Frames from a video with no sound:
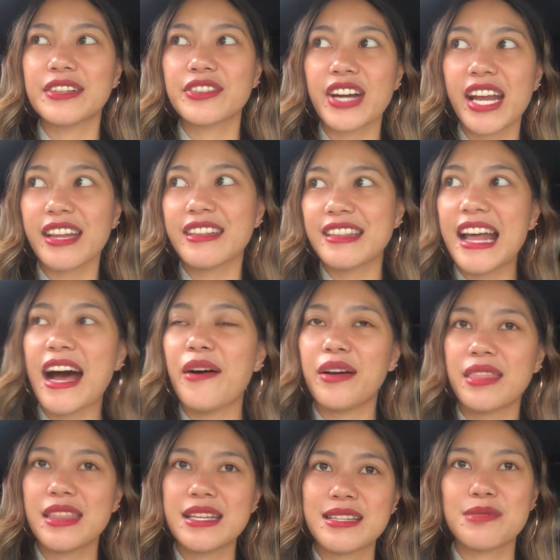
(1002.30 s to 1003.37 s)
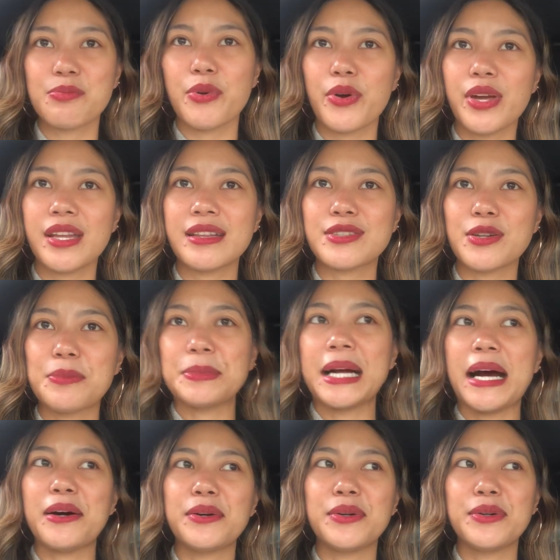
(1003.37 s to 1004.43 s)
right now, at this point,
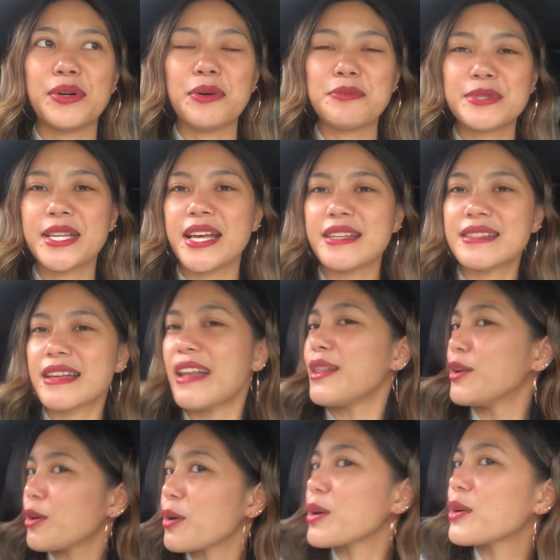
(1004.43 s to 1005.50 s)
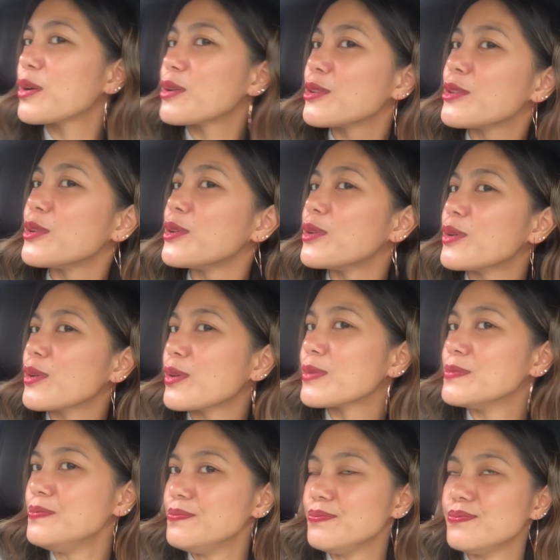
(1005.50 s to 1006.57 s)
sobra akong obsessed sa look nung
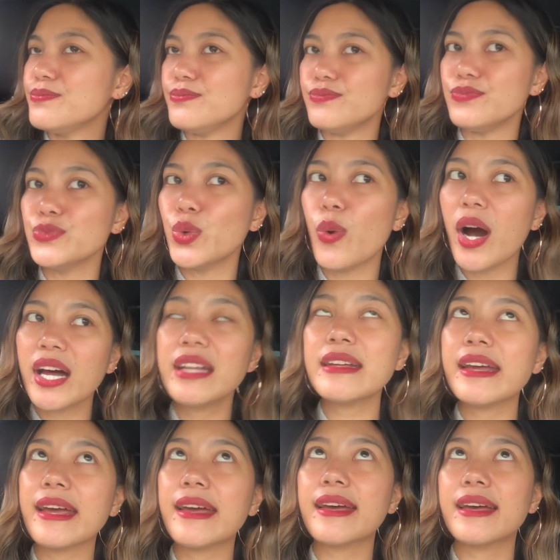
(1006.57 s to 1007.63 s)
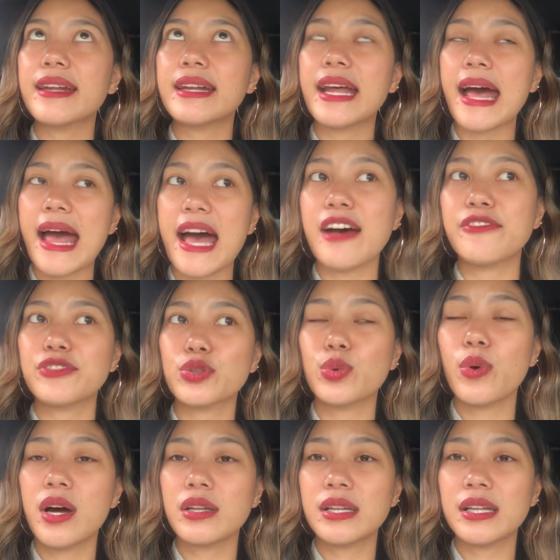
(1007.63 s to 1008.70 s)
1.5 to
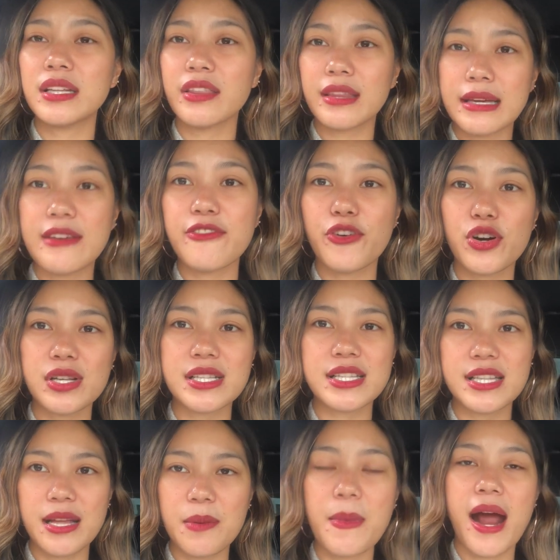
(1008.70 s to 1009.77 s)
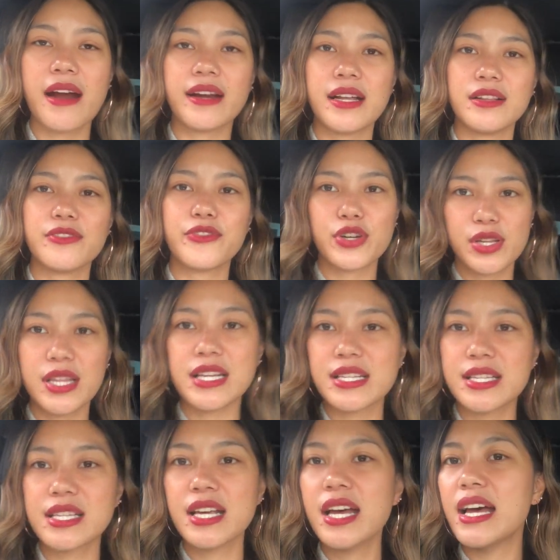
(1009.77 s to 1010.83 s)
1 3/4 na barrel for
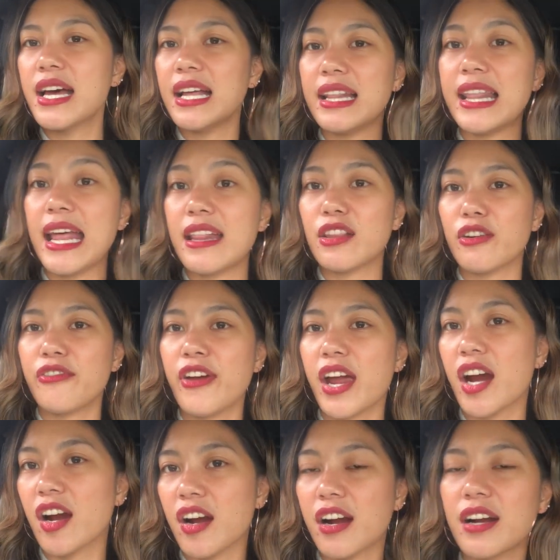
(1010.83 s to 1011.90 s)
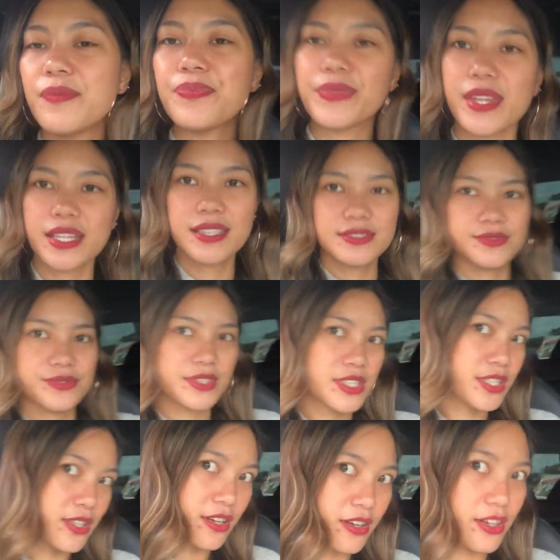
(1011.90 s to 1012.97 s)
this length of hair.
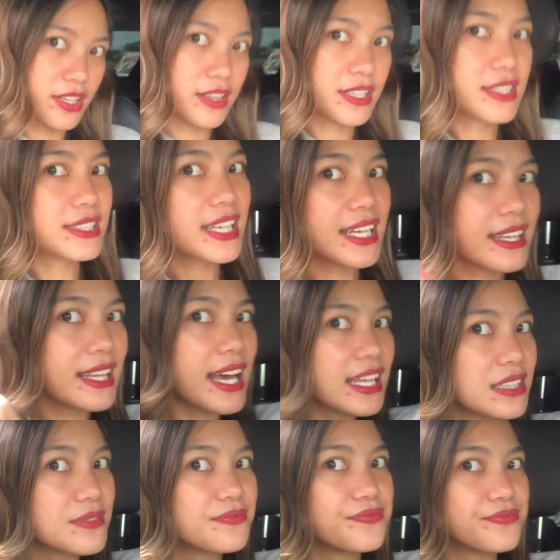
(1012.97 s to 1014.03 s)
So, it looks like that.